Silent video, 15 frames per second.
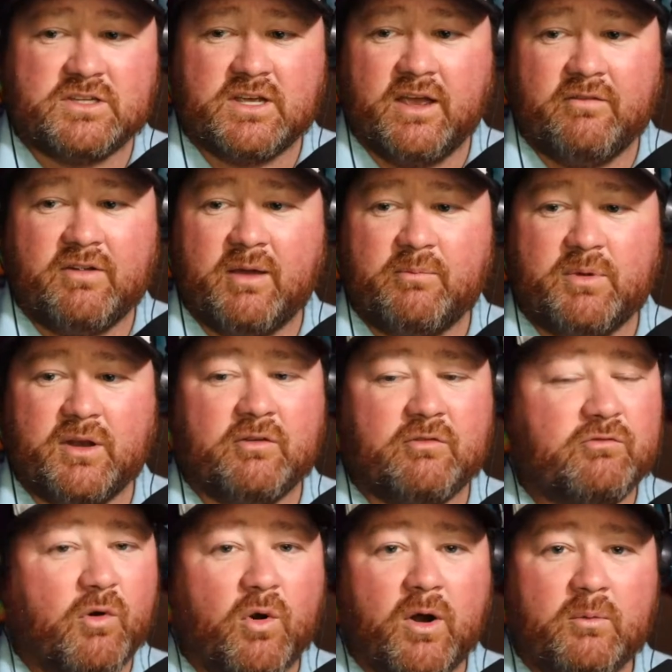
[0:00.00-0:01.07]
I have not been
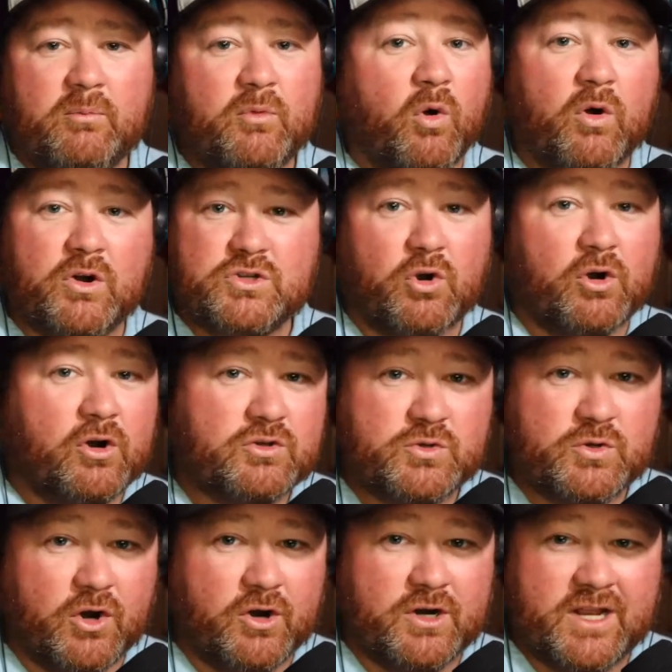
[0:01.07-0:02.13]
informed or sworn
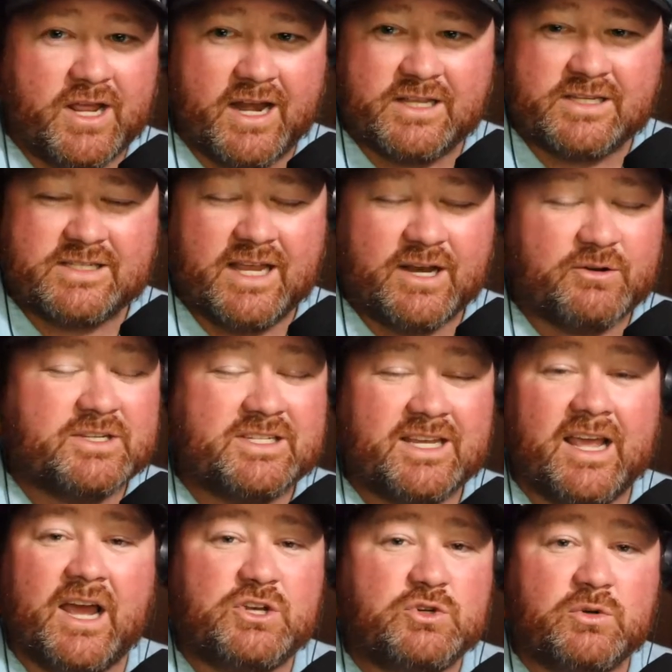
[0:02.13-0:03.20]
to any secrecy.
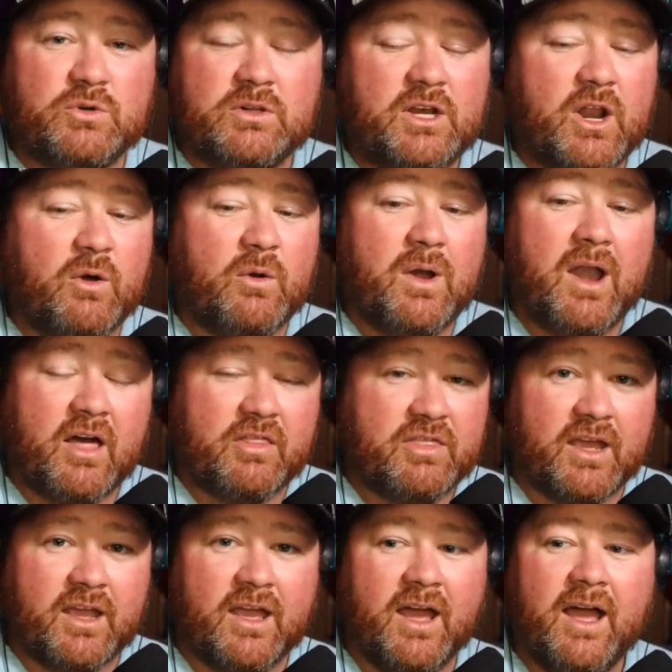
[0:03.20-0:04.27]
I truly know
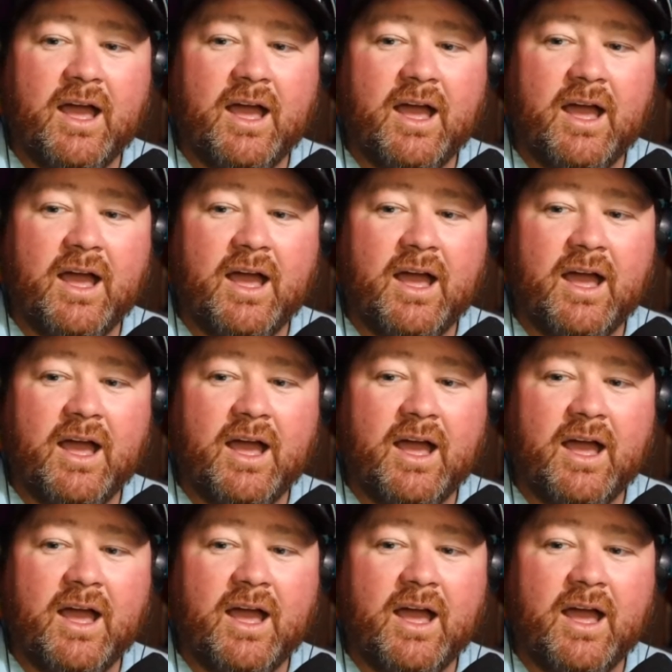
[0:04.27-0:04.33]
nothing.